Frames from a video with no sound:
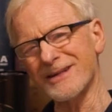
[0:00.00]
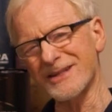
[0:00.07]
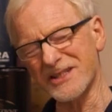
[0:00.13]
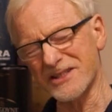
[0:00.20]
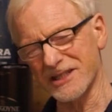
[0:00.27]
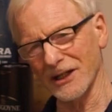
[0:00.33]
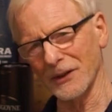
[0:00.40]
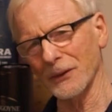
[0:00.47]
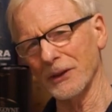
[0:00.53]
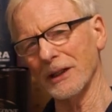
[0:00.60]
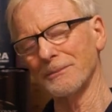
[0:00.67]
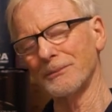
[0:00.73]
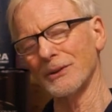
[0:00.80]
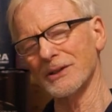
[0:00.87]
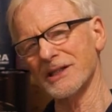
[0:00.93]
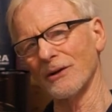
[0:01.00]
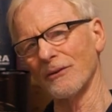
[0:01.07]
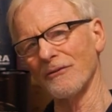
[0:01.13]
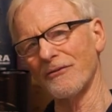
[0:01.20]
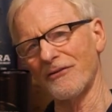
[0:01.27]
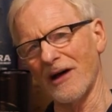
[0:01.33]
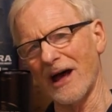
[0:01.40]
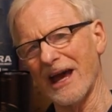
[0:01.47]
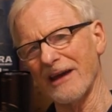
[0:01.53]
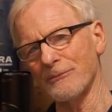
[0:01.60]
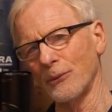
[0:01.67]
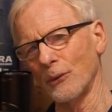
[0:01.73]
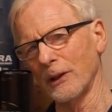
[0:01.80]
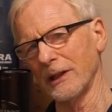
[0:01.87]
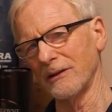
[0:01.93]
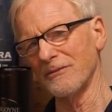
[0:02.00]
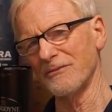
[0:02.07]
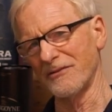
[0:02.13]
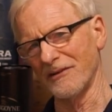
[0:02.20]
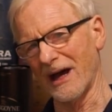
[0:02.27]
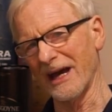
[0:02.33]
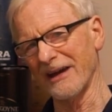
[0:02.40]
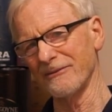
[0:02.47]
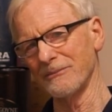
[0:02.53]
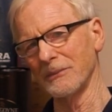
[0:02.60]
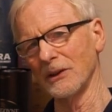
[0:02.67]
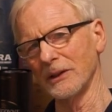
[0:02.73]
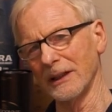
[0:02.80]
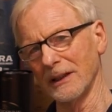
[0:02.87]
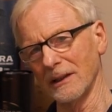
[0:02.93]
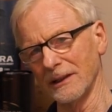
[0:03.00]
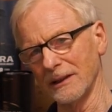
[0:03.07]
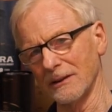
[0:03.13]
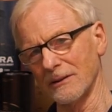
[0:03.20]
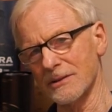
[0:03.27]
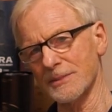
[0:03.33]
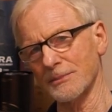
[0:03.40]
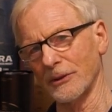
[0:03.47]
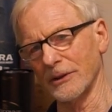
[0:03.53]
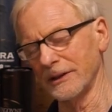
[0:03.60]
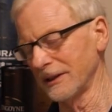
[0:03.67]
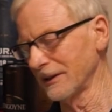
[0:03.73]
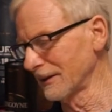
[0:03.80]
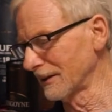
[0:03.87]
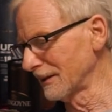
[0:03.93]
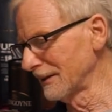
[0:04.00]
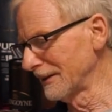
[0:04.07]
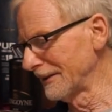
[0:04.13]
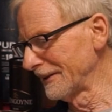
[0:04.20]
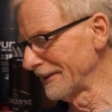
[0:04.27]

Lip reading: distillery that puts out 5.5 million liters per year.